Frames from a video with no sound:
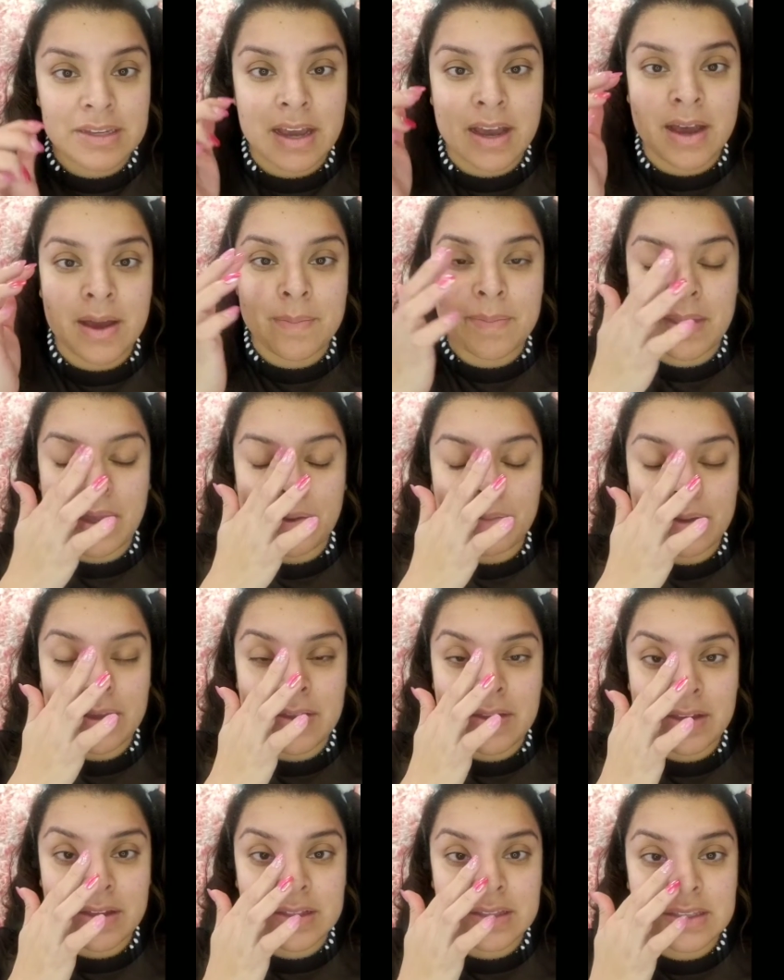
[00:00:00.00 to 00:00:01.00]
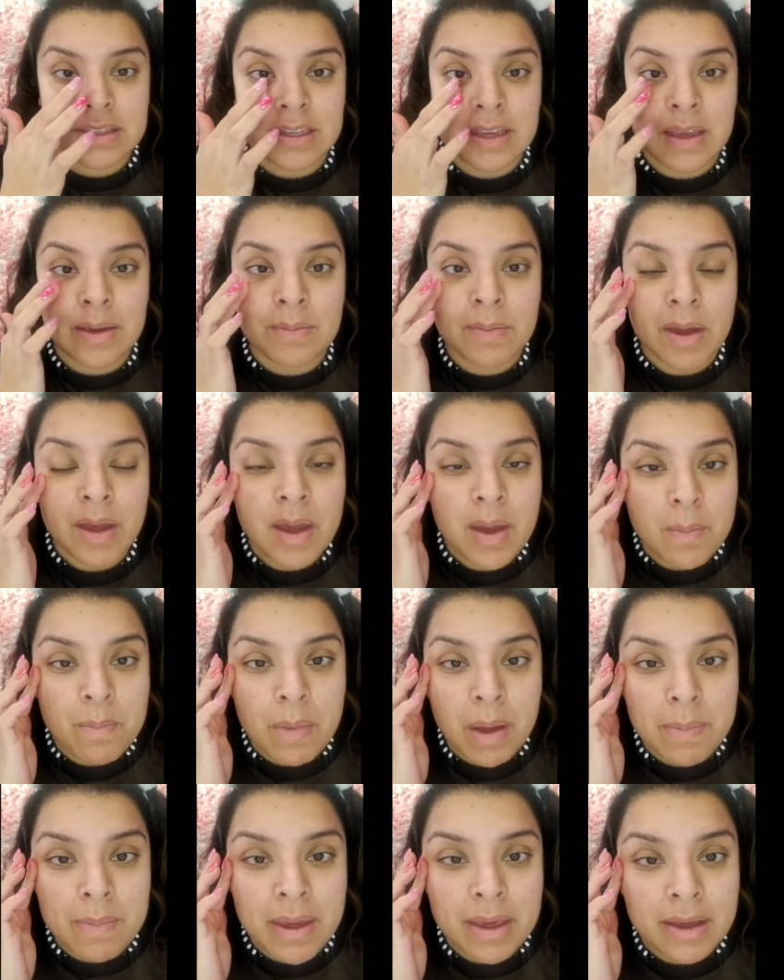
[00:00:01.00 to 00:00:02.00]
That way you can see
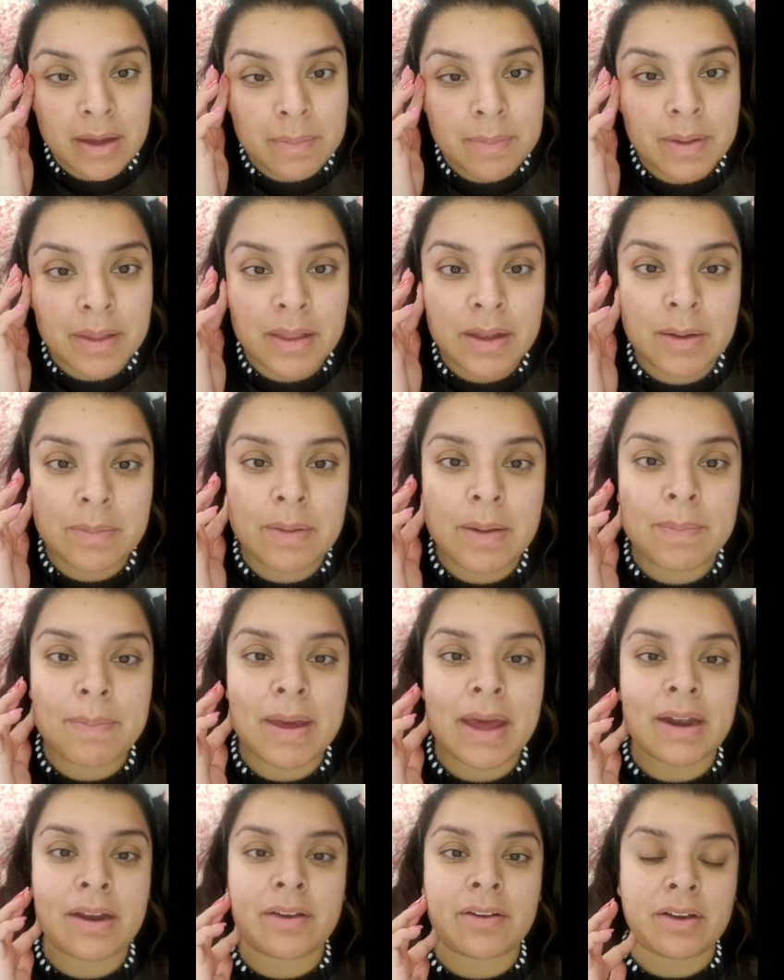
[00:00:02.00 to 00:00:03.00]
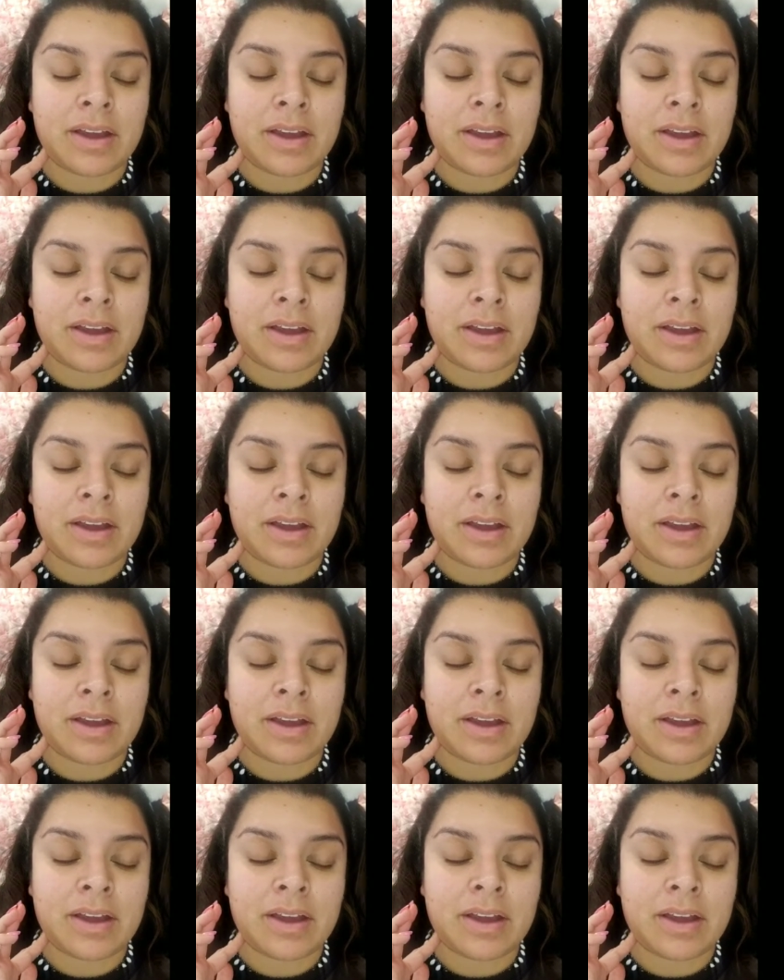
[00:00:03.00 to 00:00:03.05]
my makeup a little bit better.